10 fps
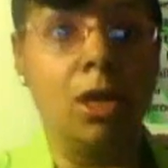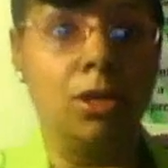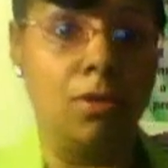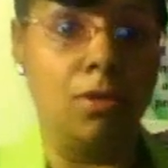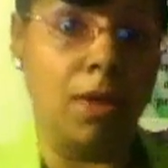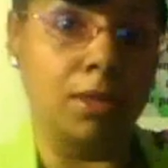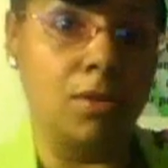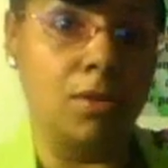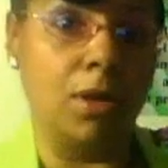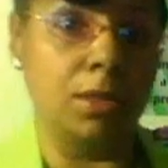U S
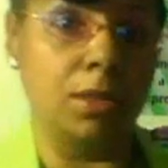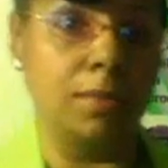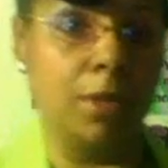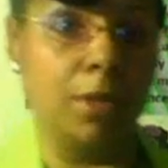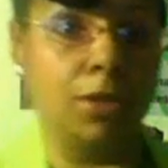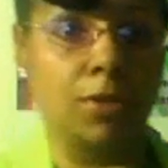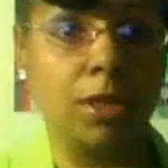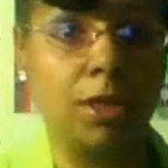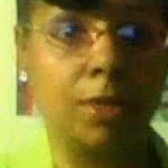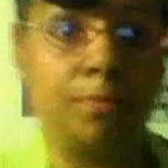courts
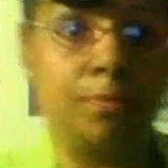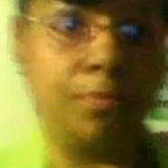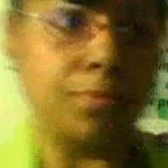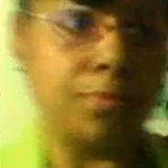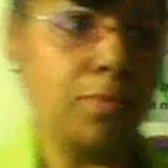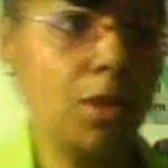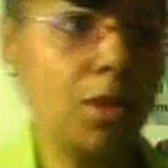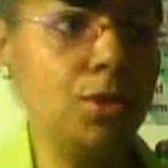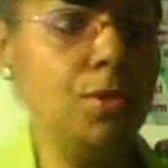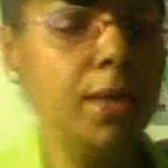administration,
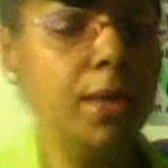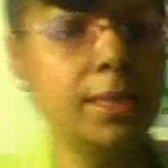U S